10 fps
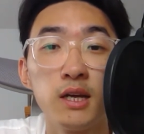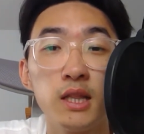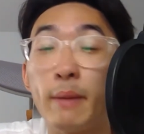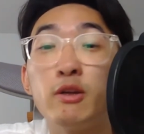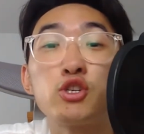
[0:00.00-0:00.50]

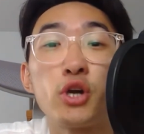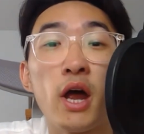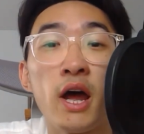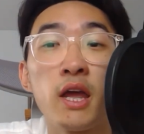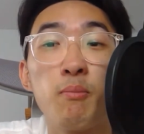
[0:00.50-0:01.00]
Let me
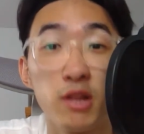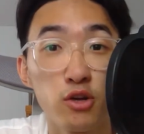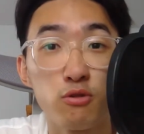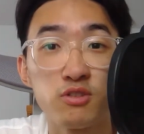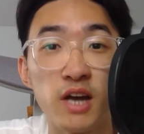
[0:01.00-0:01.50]
try
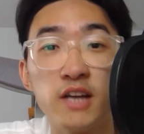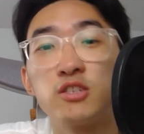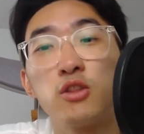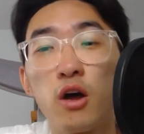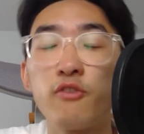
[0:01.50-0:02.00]
political science and law